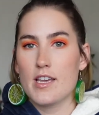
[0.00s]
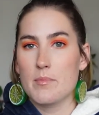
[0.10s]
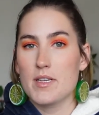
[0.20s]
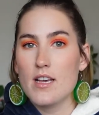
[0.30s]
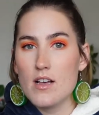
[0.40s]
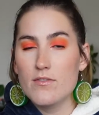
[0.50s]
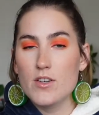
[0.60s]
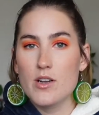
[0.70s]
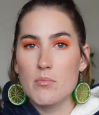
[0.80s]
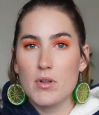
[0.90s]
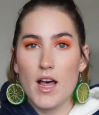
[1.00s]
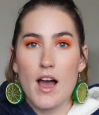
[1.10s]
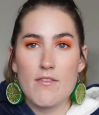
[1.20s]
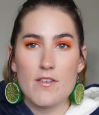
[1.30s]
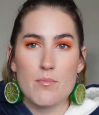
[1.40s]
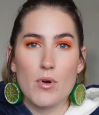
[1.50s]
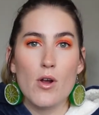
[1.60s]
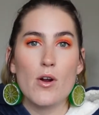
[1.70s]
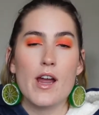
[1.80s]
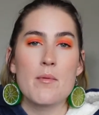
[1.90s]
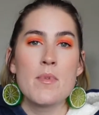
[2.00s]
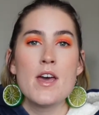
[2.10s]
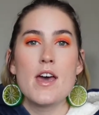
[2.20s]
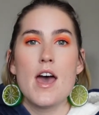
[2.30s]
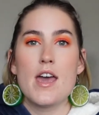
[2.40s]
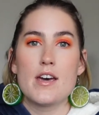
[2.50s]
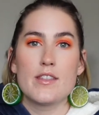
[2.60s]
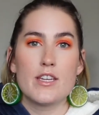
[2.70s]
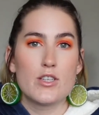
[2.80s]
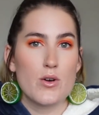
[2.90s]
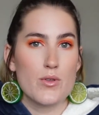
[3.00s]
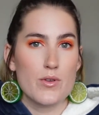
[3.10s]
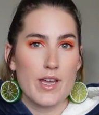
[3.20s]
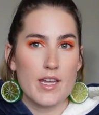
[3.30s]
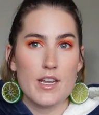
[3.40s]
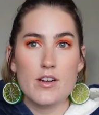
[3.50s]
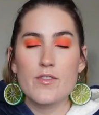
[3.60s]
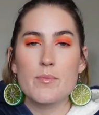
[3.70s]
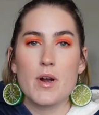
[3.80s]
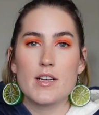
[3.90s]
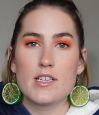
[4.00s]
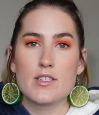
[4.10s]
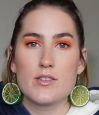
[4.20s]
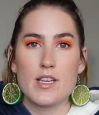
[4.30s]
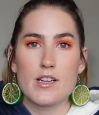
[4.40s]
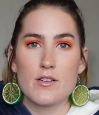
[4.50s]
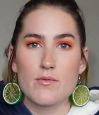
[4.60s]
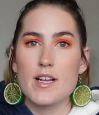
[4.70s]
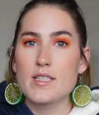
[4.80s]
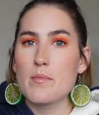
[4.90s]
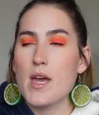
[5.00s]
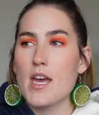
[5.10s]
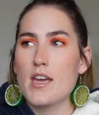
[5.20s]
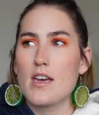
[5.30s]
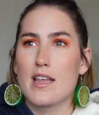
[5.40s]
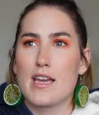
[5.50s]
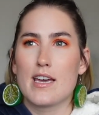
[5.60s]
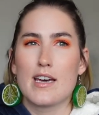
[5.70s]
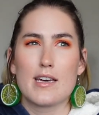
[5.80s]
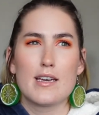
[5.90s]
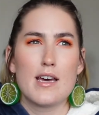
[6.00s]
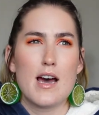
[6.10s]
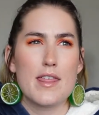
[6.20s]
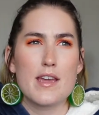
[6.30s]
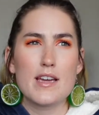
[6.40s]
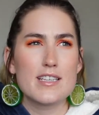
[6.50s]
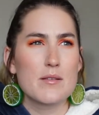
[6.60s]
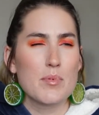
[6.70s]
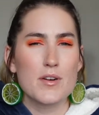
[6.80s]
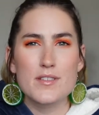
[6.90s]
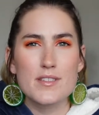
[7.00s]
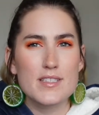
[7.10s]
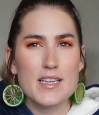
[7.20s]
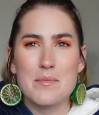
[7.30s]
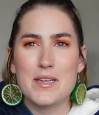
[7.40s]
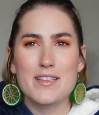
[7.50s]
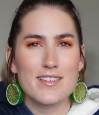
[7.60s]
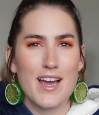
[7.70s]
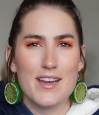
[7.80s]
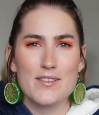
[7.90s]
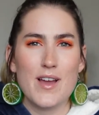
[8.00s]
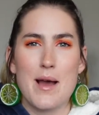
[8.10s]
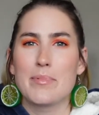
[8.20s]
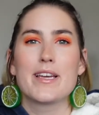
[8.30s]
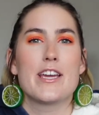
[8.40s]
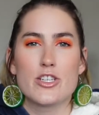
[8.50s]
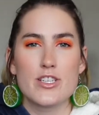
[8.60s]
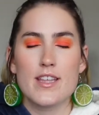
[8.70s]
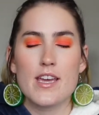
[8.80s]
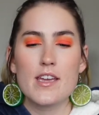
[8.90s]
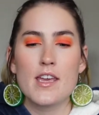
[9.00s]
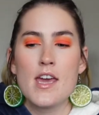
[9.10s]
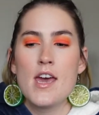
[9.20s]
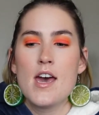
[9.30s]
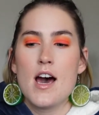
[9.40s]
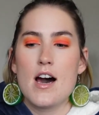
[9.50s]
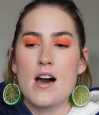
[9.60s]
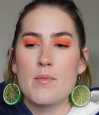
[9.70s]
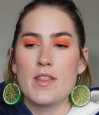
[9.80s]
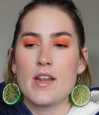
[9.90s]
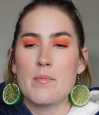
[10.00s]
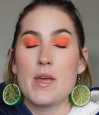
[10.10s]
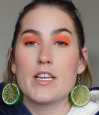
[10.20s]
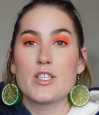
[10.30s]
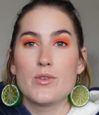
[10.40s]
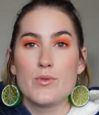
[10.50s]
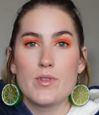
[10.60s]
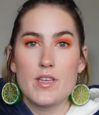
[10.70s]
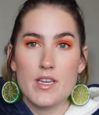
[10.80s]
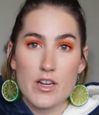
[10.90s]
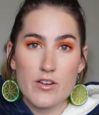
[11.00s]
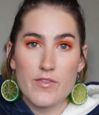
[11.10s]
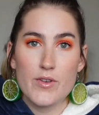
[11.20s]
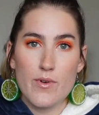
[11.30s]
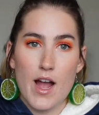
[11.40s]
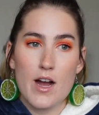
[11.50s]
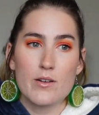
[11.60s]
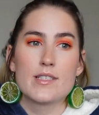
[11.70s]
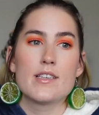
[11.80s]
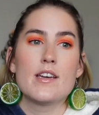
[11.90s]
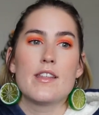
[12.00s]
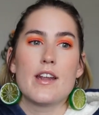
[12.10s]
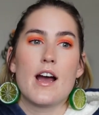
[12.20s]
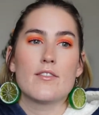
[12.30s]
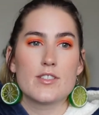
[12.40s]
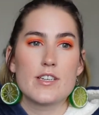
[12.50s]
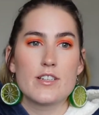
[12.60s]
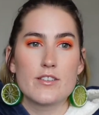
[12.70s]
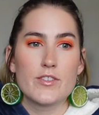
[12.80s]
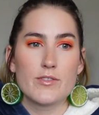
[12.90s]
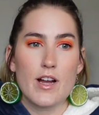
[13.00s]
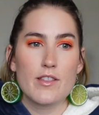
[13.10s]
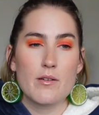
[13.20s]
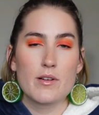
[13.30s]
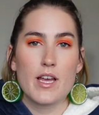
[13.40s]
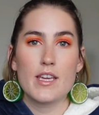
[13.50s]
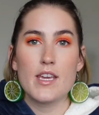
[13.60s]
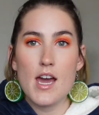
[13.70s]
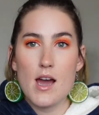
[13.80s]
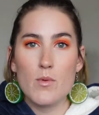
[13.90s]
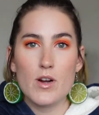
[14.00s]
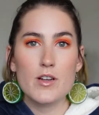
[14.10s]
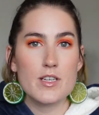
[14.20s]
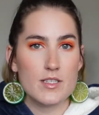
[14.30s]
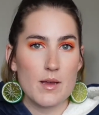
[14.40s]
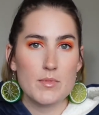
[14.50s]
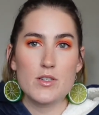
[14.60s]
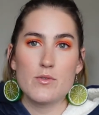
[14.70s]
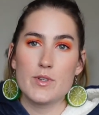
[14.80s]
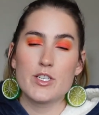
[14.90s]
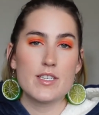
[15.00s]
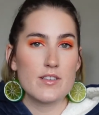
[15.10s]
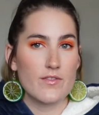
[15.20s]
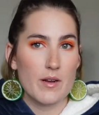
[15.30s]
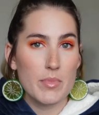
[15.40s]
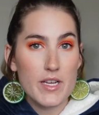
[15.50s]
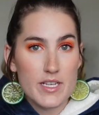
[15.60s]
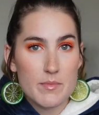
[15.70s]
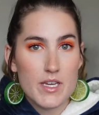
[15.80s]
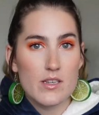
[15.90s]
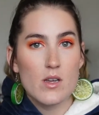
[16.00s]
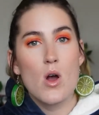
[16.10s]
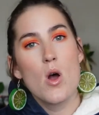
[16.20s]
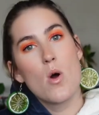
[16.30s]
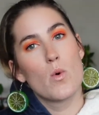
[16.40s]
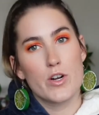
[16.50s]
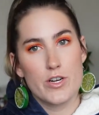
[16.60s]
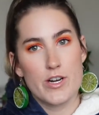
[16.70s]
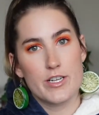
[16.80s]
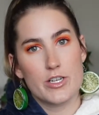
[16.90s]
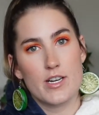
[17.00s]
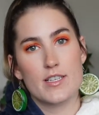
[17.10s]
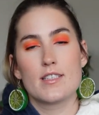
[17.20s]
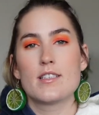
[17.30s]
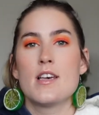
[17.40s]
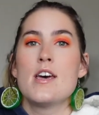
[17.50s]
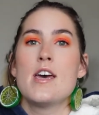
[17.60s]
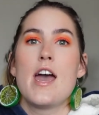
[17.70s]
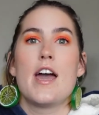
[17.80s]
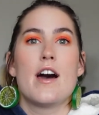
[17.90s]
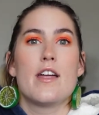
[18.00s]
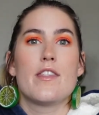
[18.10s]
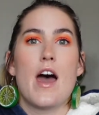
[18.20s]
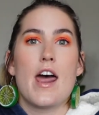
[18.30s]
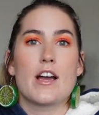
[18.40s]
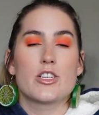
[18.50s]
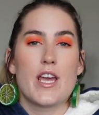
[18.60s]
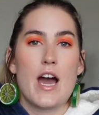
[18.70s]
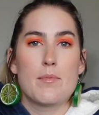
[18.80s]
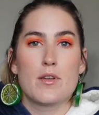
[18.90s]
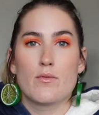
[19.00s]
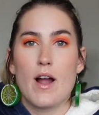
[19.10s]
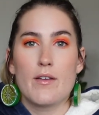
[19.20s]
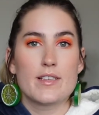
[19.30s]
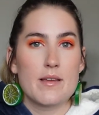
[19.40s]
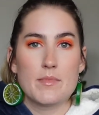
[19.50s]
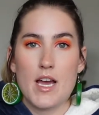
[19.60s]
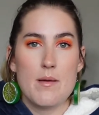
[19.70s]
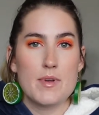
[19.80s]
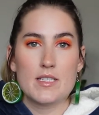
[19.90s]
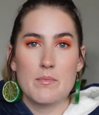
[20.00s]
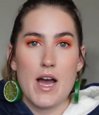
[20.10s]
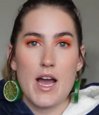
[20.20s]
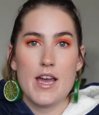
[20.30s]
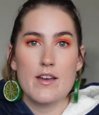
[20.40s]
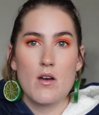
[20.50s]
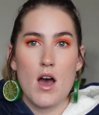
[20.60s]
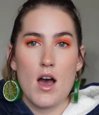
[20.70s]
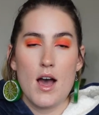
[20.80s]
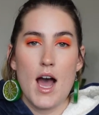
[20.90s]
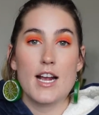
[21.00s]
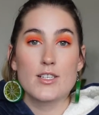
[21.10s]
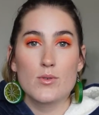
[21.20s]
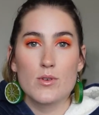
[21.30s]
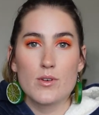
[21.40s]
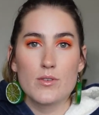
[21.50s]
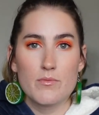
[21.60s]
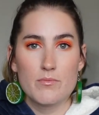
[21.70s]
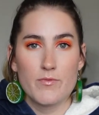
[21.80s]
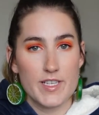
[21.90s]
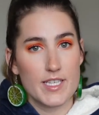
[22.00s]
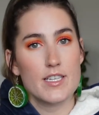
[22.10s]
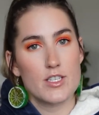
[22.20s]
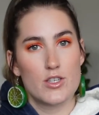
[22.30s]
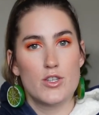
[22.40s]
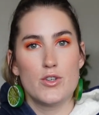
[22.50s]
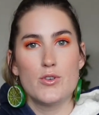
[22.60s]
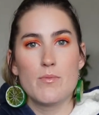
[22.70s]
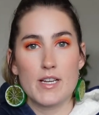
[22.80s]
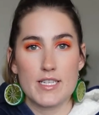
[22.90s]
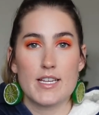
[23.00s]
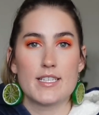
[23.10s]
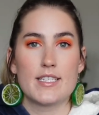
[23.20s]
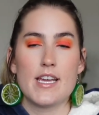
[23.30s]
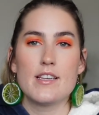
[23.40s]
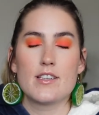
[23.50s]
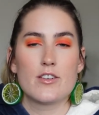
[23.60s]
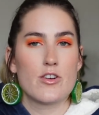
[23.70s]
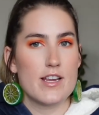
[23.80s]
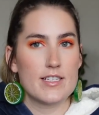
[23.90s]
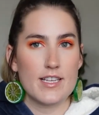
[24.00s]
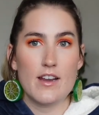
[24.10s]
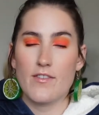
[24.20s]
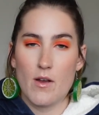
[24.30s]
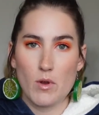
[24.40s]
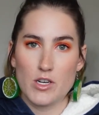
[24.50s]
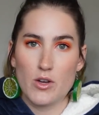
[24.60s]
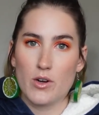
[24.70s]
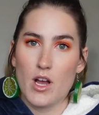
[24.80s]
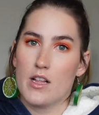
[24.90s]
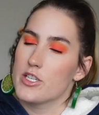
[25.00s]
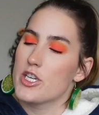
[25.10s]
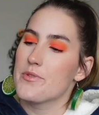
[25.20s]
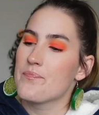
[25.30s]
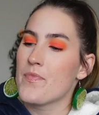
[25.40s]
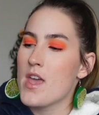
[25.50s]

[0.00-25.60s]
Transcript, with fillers: like myself could apply for the program, and they'd go through like an interview process. You send in a resume, like a, I think I did a personal statement kind of application thing, um, and then I made it to the interview rounds, and then after the interview round they were like, yeah, we're gonna accept you, we just need to find a placement. What are your interests? And that actually happened around the same time as my uh, high school visit to Montana State to try and decide if I wanted to go to college here.